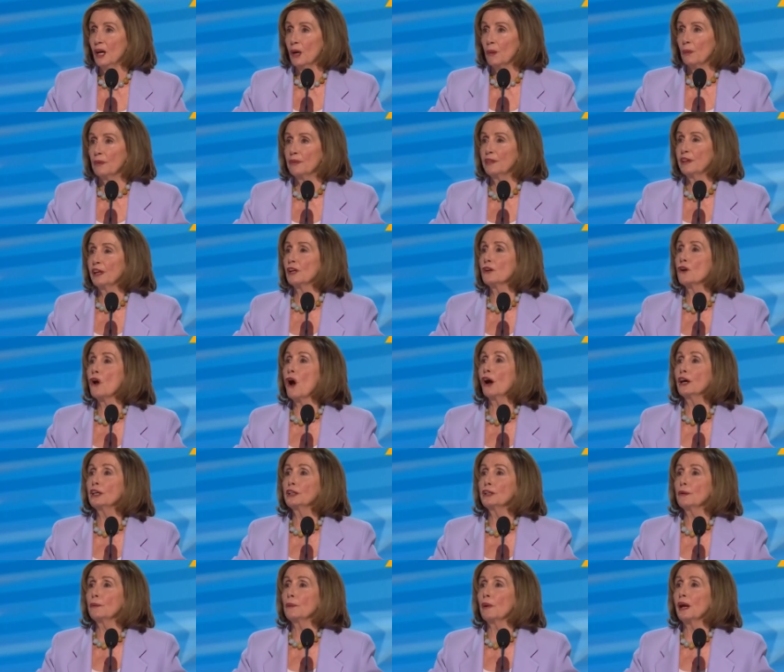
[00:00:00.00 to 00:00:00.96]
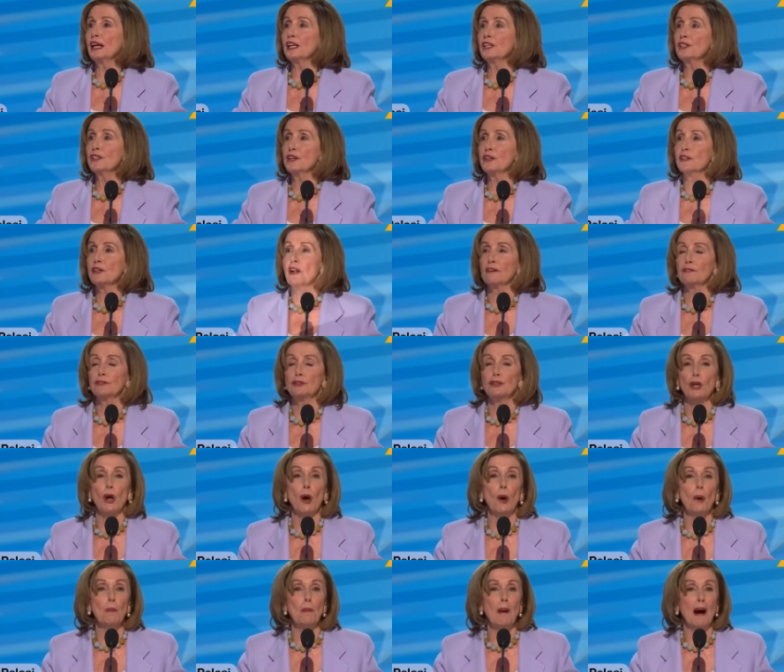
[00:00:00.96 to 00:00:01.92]
with the inauguration of
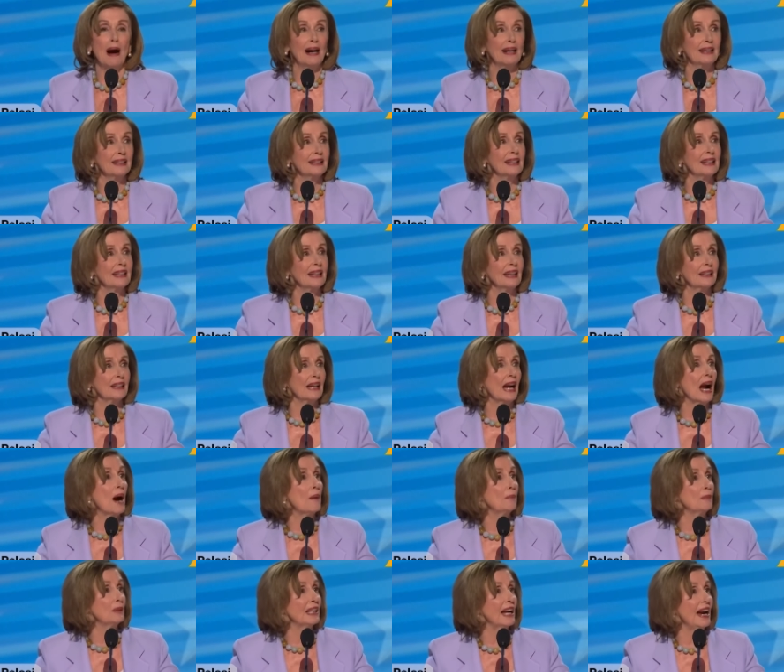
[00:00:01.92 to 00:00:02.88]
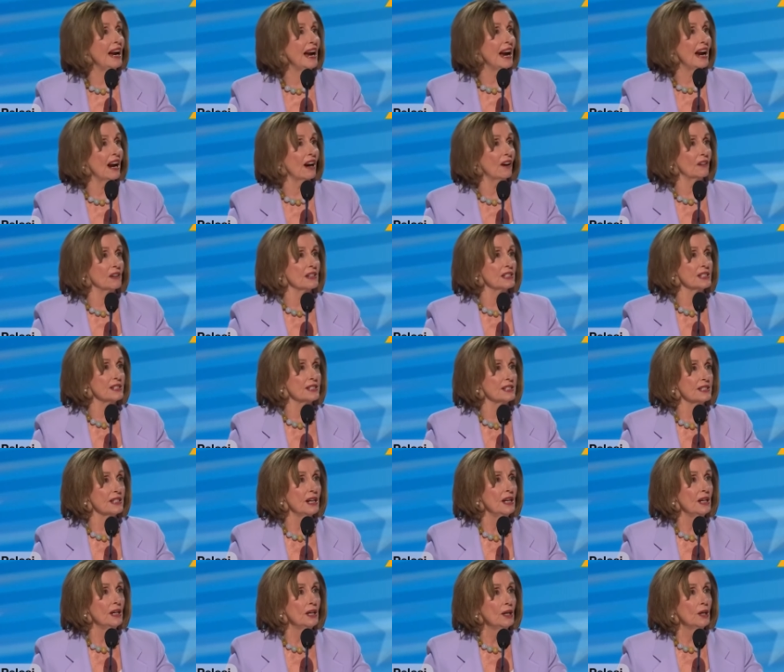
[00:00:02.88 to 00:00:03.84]
Joe Biden and Kamala Harris,
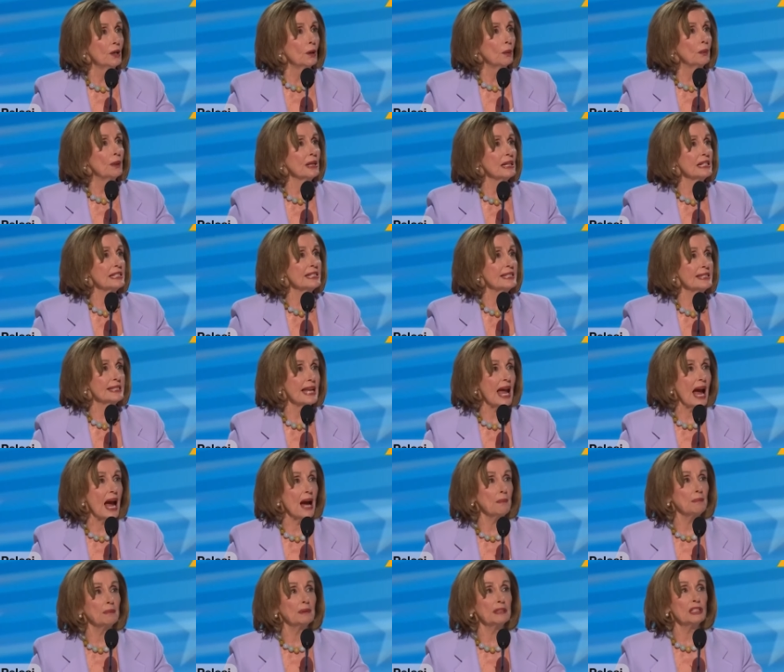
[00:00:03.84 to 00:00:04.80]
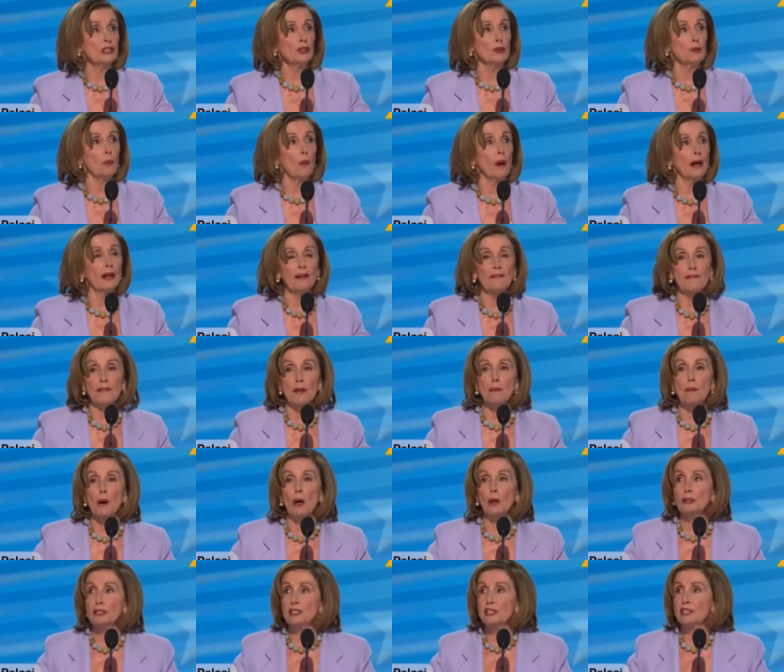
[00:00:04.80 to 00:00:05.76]
we established one of the
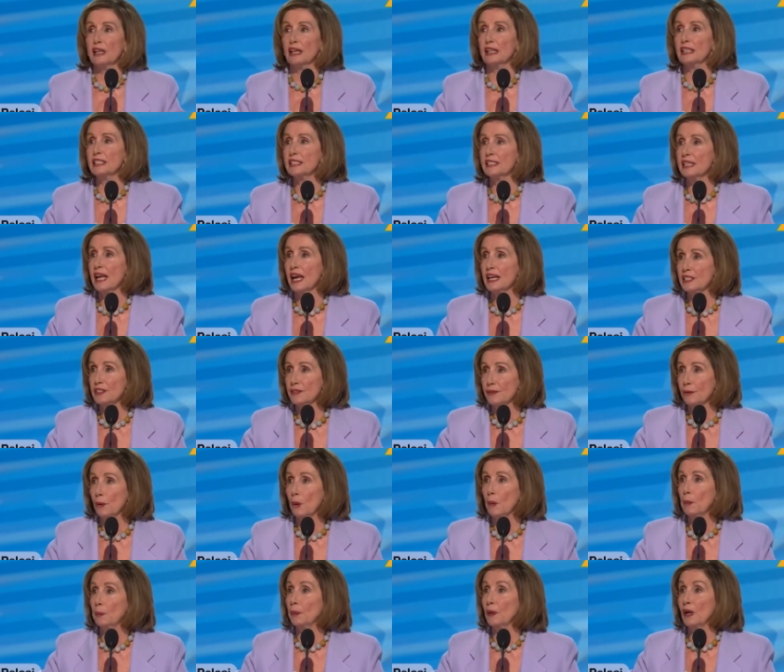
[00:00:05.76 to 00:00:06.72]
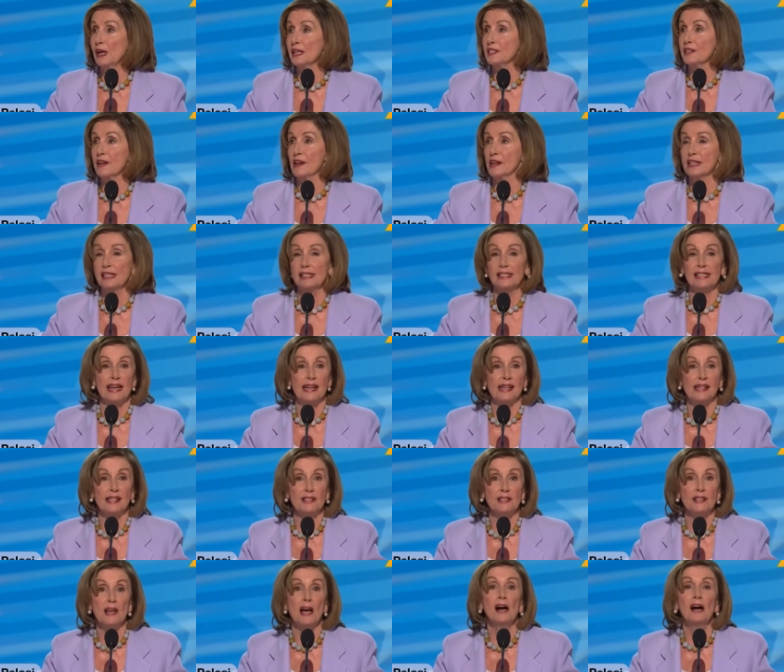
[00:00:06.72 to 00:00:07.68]
most successful
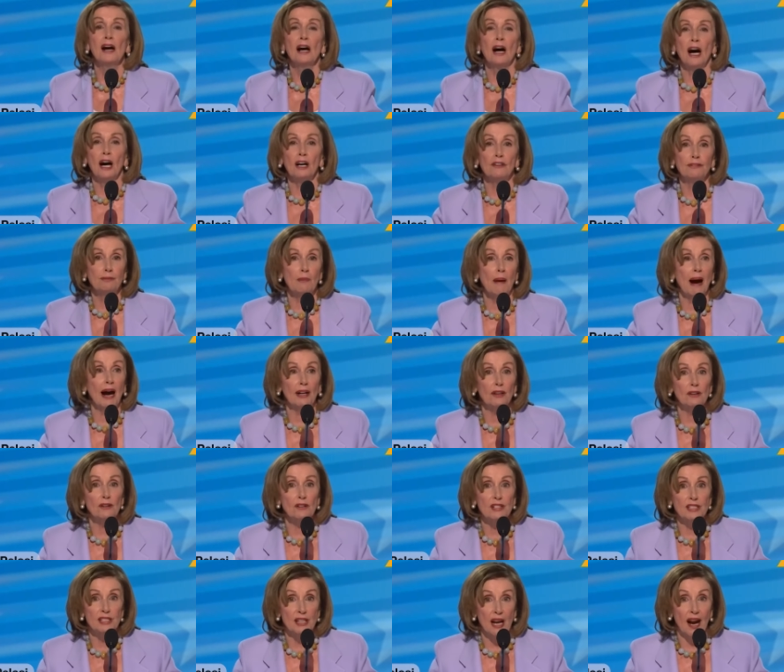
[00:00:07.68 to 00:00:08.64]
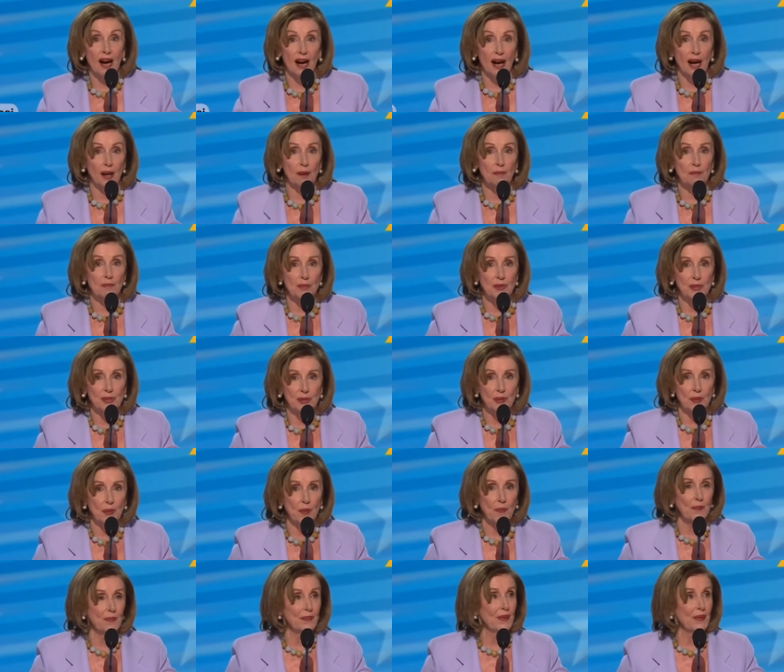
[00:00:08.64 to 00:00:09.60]
presidencies of modern times.